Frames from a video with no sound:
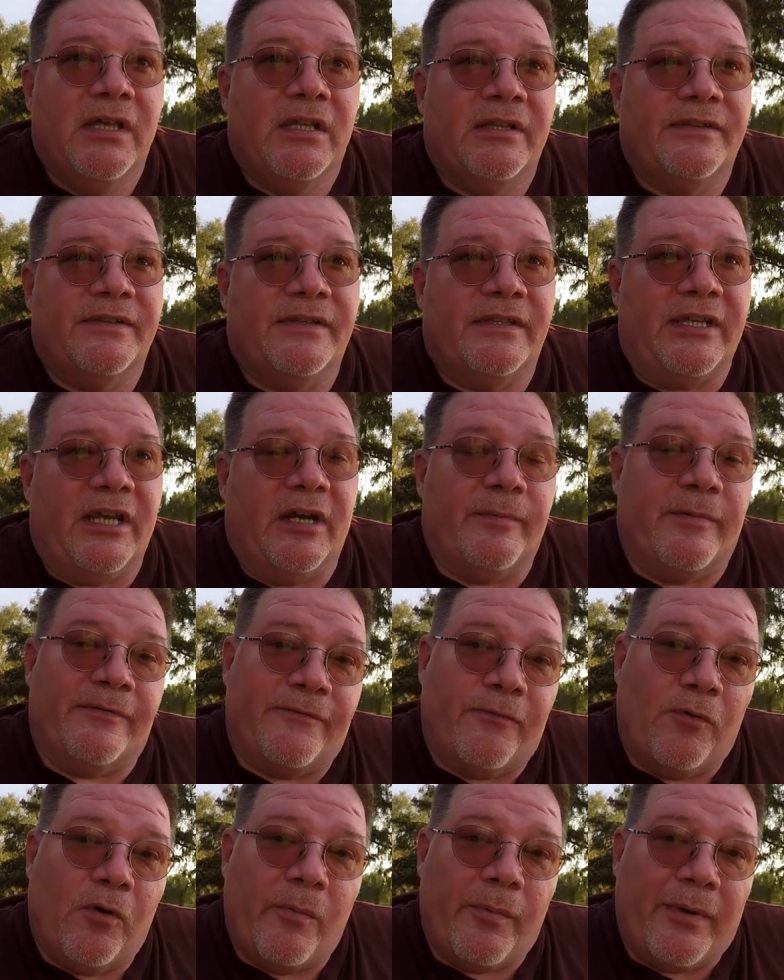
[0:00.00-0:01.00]
the year
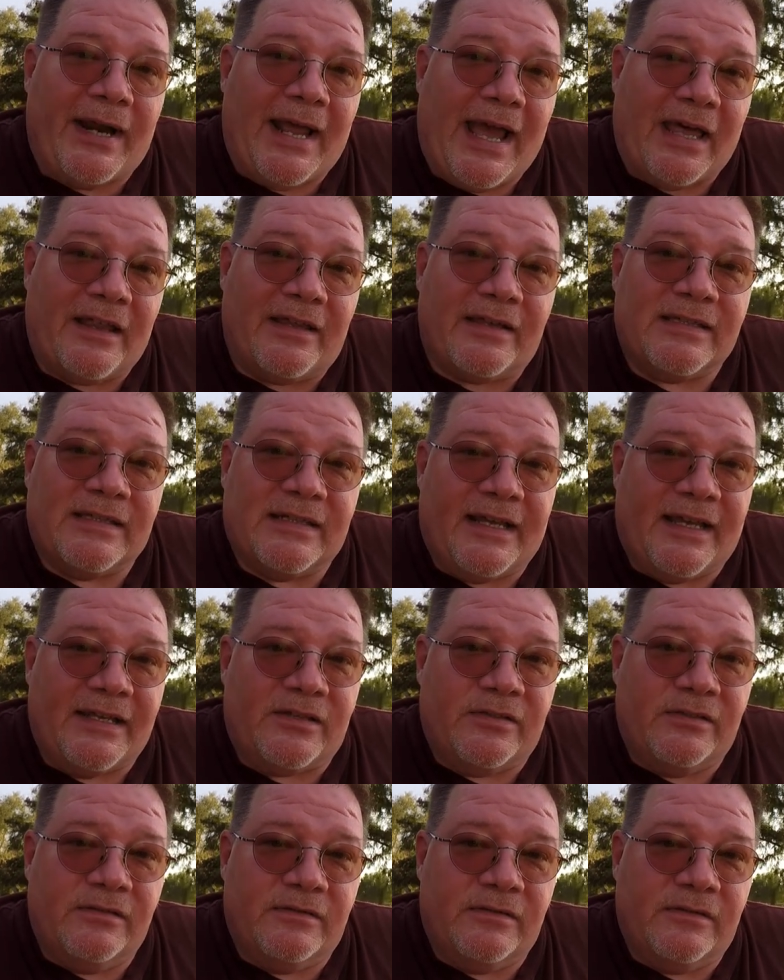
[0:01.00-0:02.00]
before when Alex and I
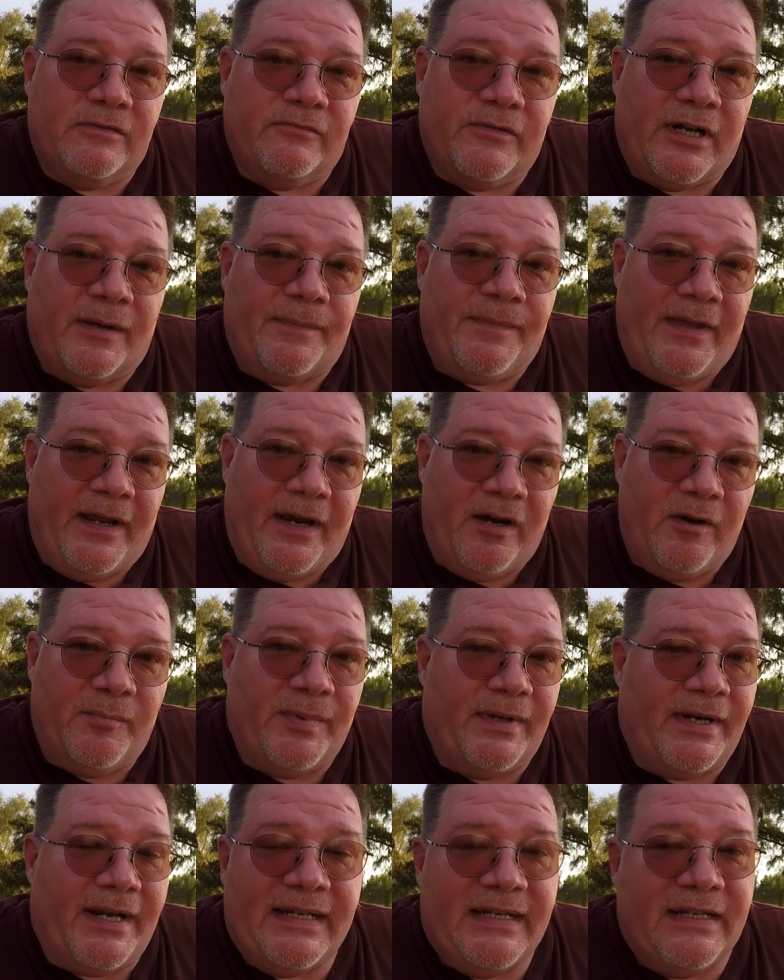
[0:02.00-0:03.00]
went up there,
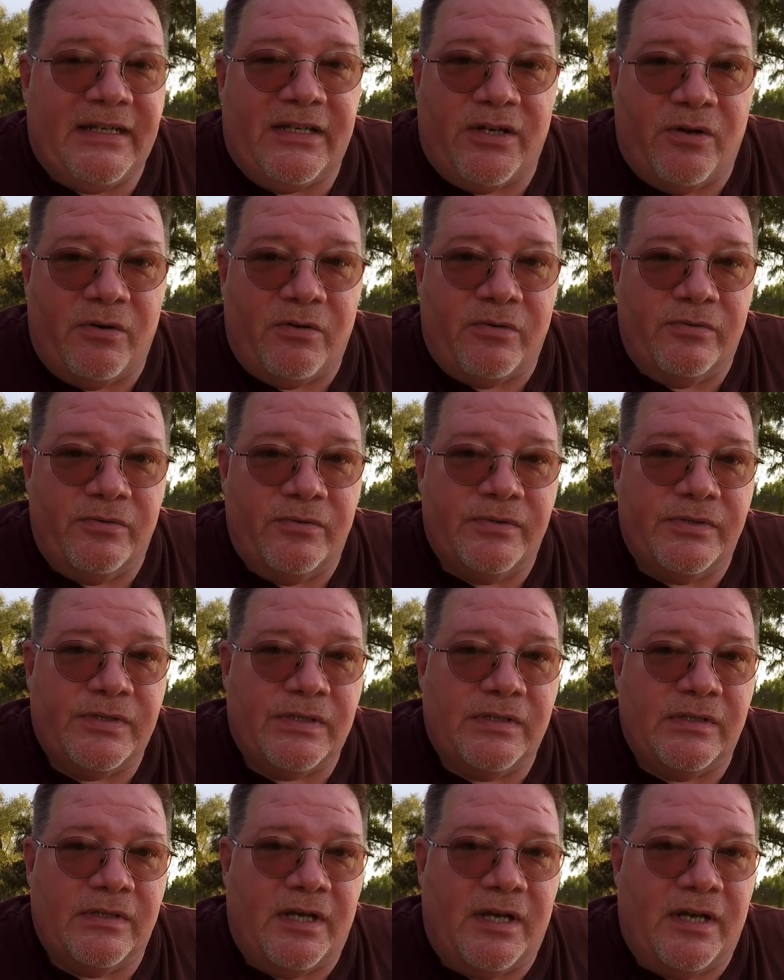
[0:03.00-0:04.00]
but I didn't know,
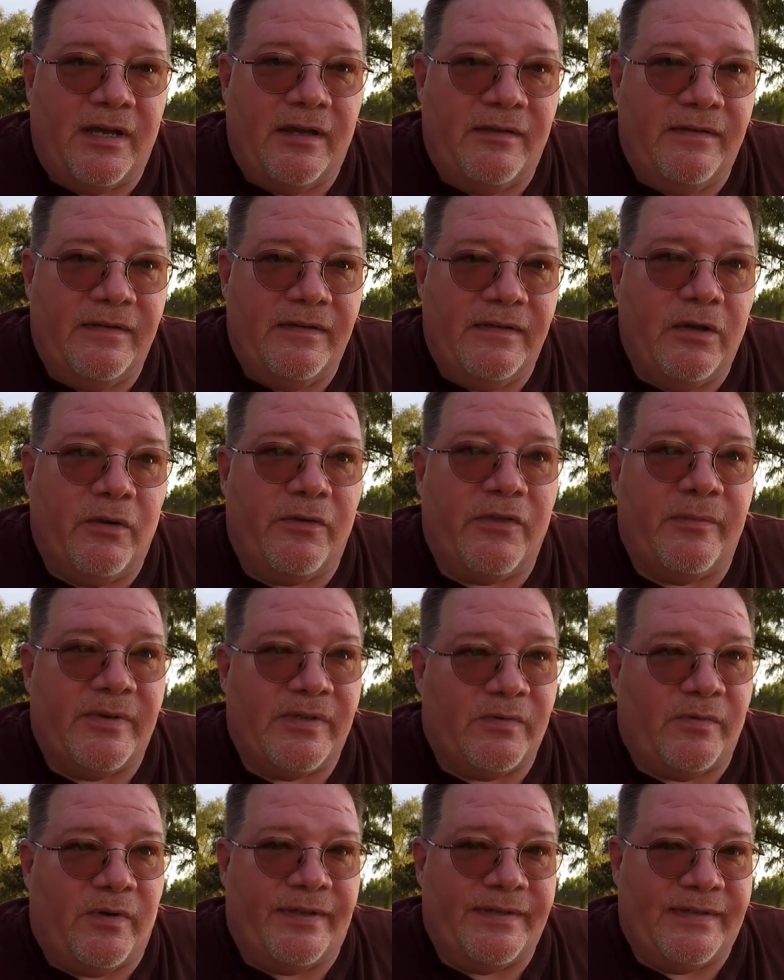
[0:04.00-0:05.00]
uh, know them
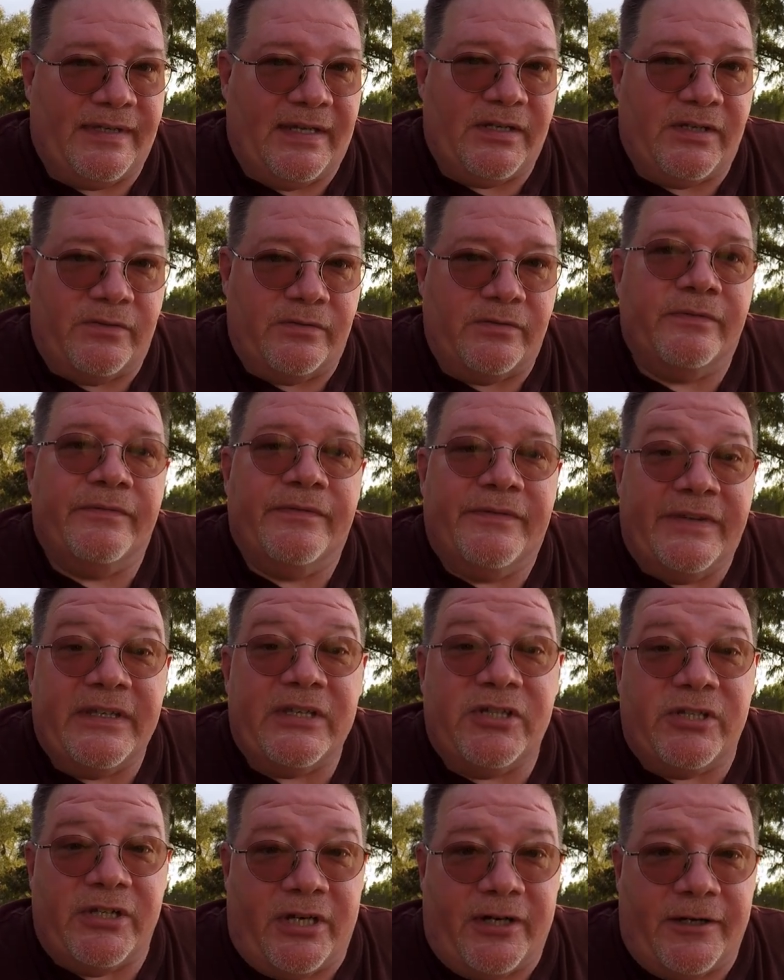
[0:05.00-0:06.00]
as well as I do
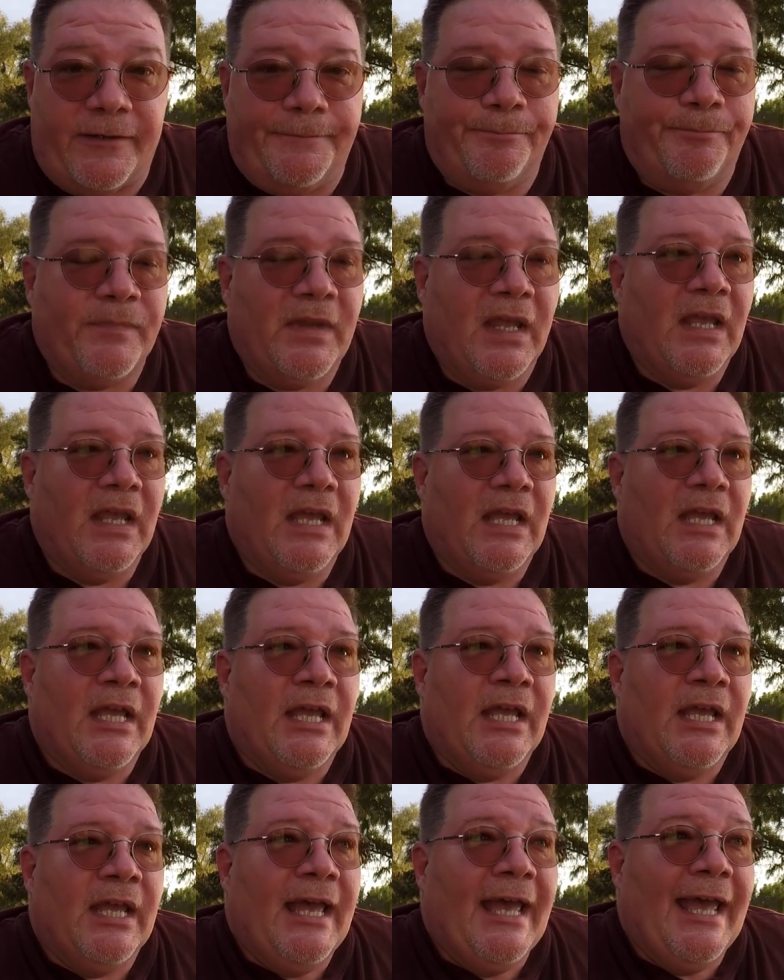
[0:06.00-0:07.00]
this year.
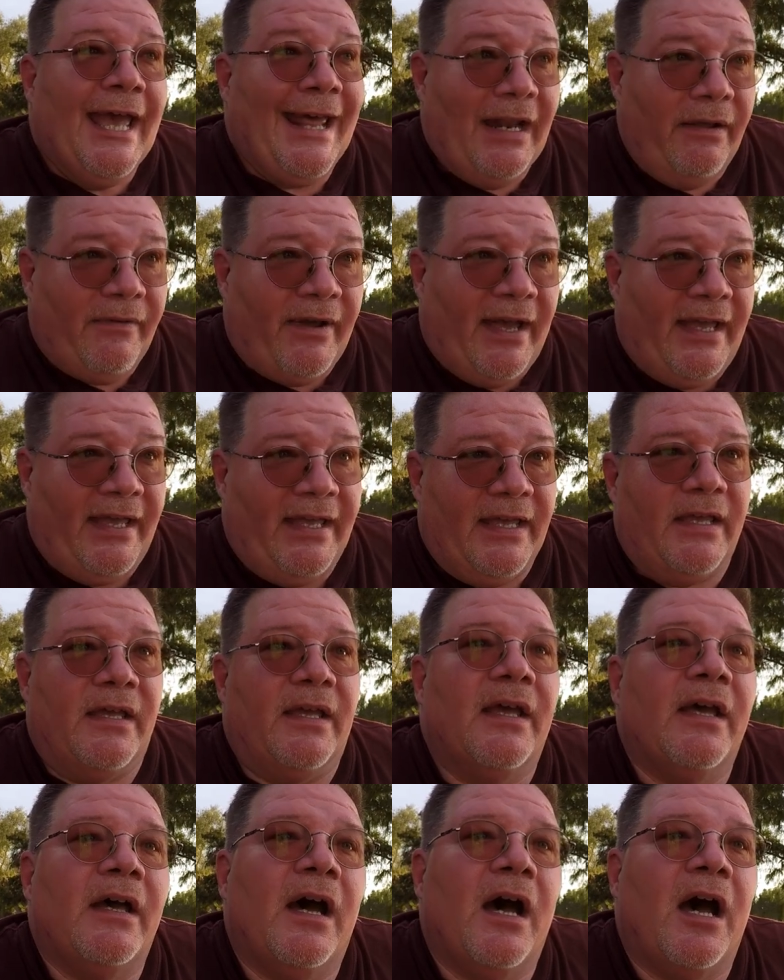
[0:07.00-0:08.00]
Anyway,
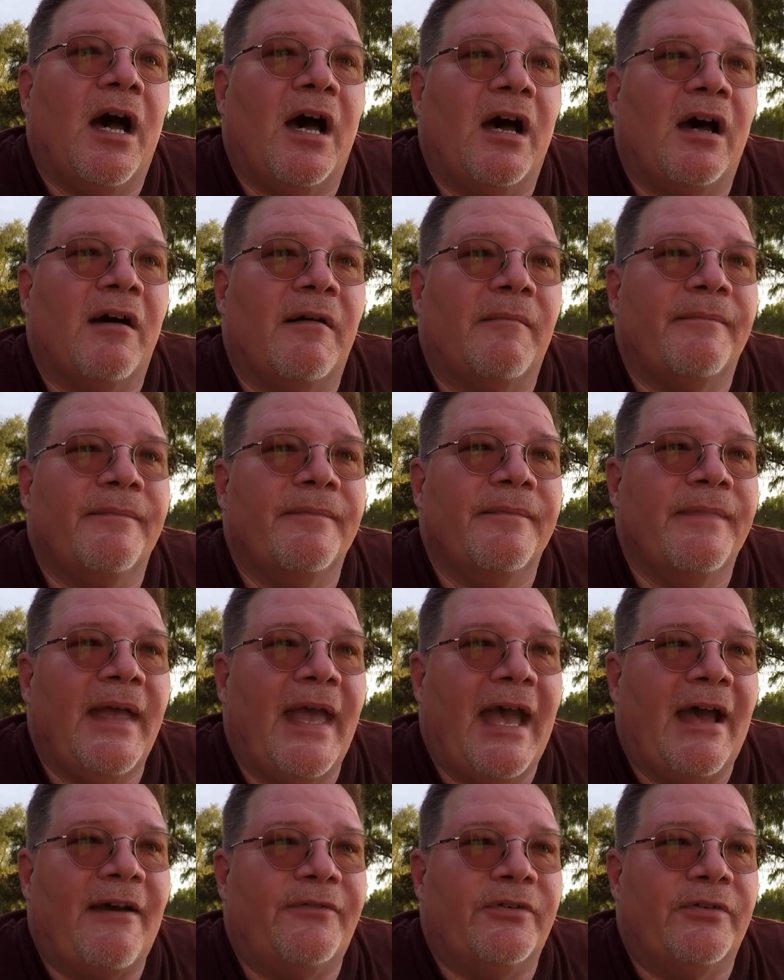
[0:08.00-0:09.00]
um,
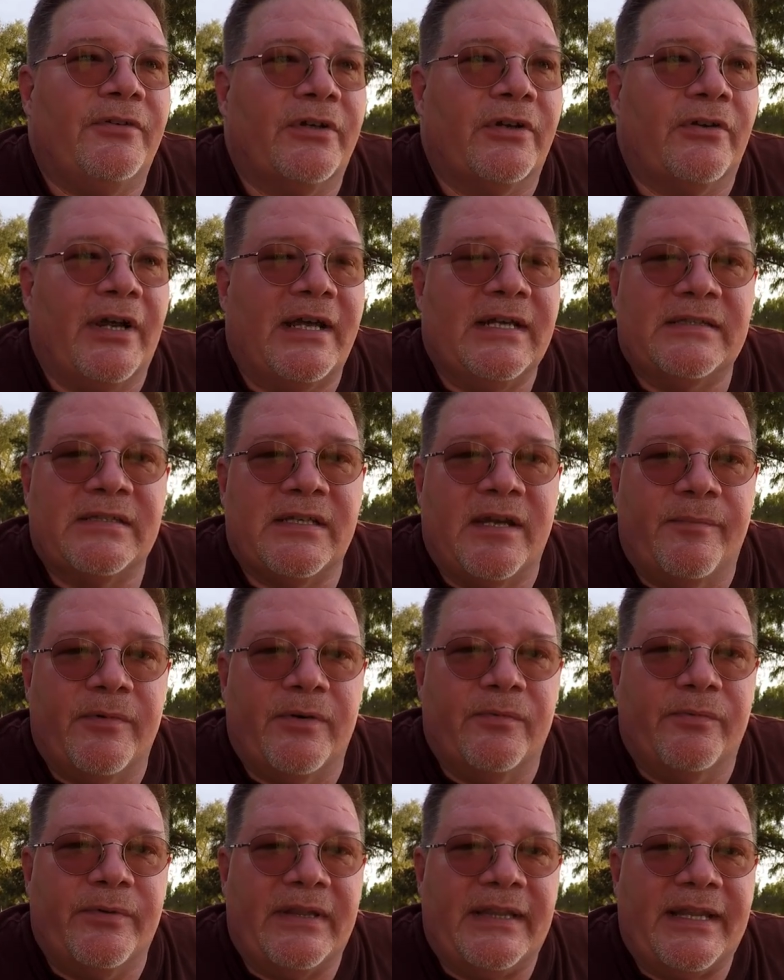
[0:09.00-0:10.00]
after a great
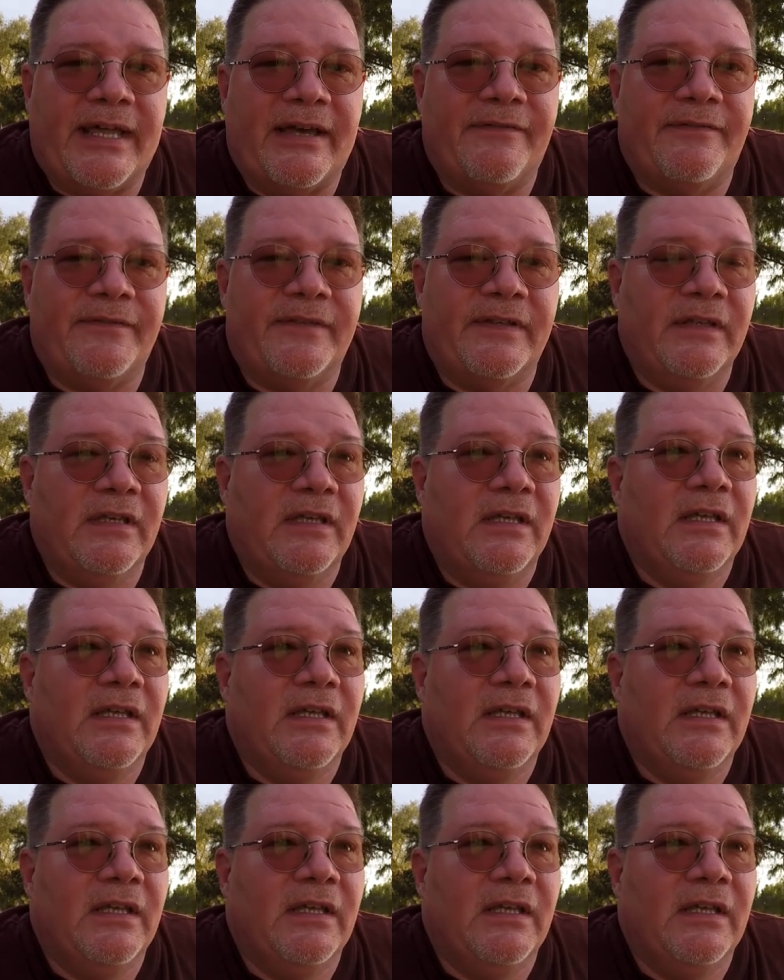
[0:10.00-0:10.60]
summer, we left